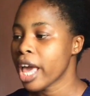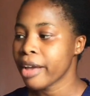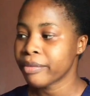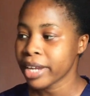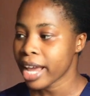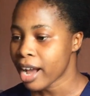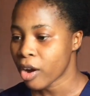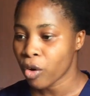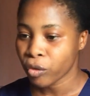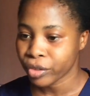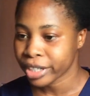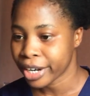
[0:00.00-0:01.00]
area
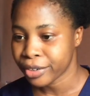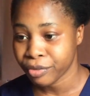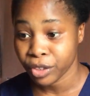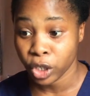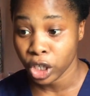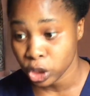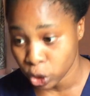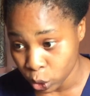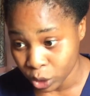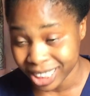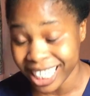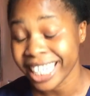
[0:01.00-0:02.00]
of clarifications,